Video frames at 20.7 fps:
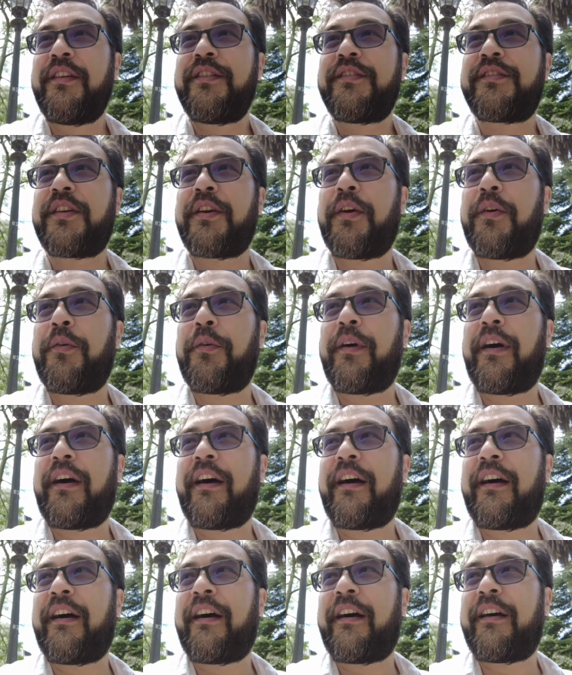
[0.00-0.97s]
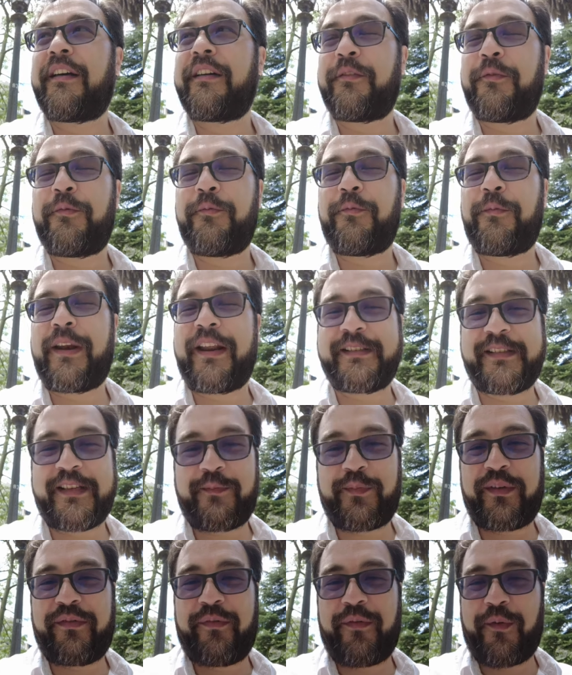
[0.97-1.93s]
So, uh, when I
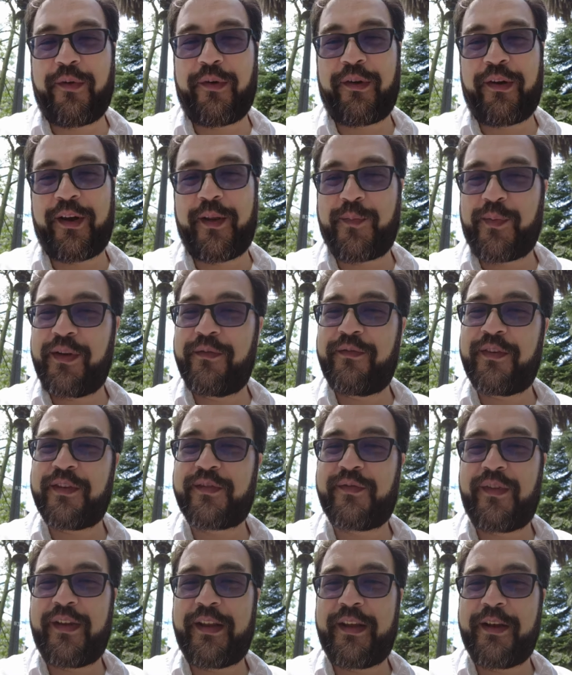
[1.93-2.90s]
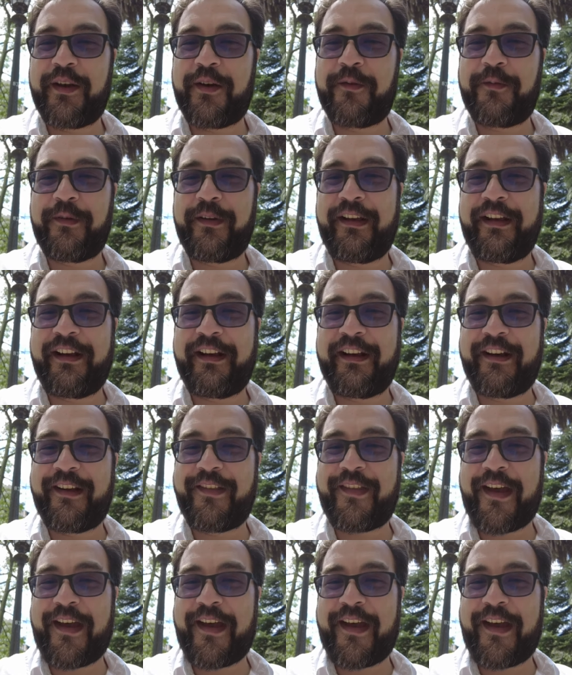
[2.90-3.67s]
said before in a previous video uh,